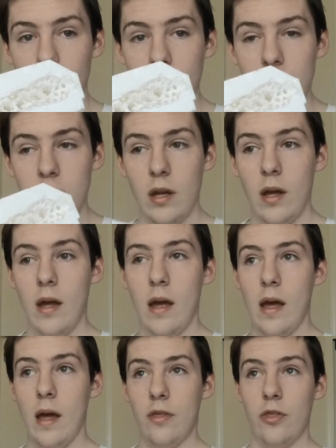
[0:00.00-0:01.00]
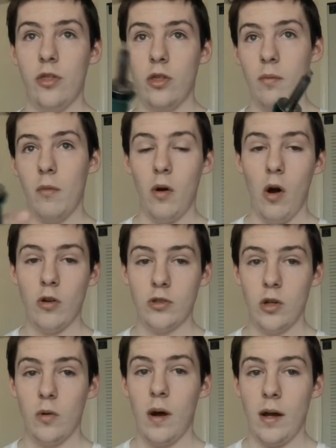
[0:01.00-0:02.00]
for this.
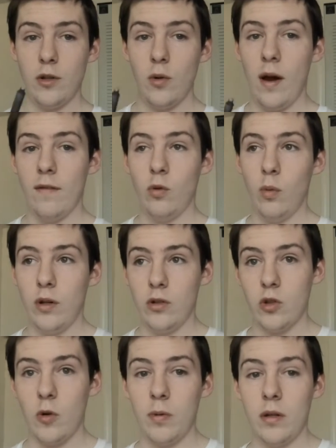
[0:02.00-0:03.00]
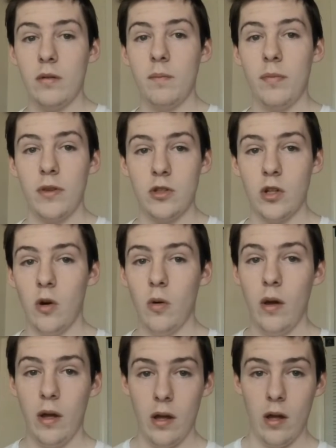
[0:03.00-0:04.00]
Also, I do have the windows open,
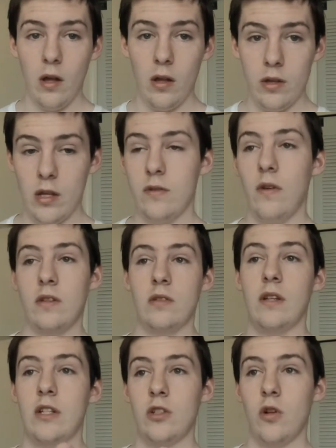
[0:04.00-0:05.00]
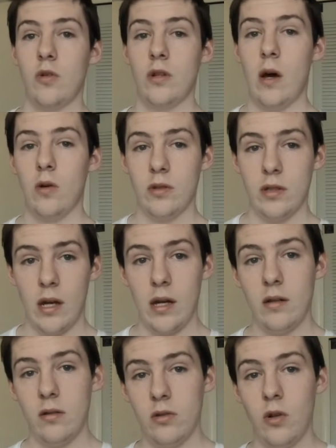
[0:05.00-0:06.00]
so there's ventilation going
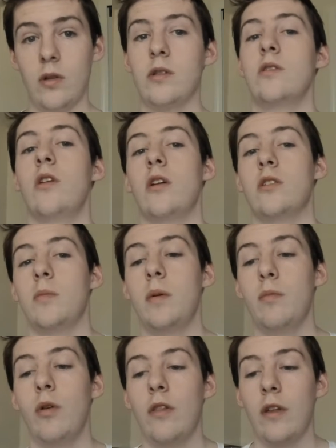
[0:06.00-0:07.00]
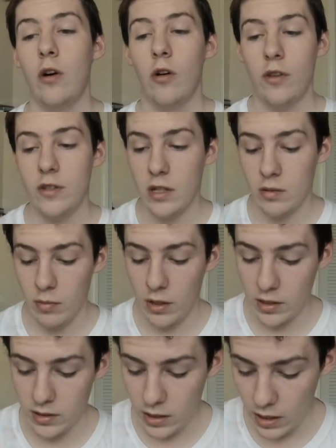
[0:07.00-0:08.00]
outside, so not to be breathing all this in
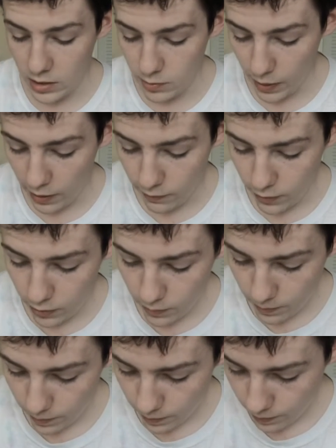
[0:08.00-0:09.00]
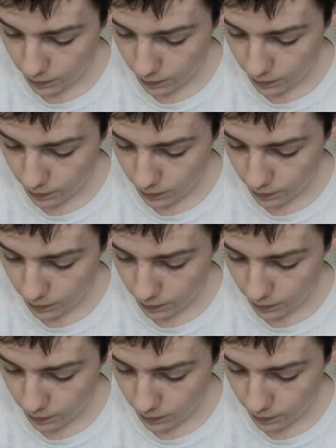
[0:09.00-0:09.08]
because it is bad for you.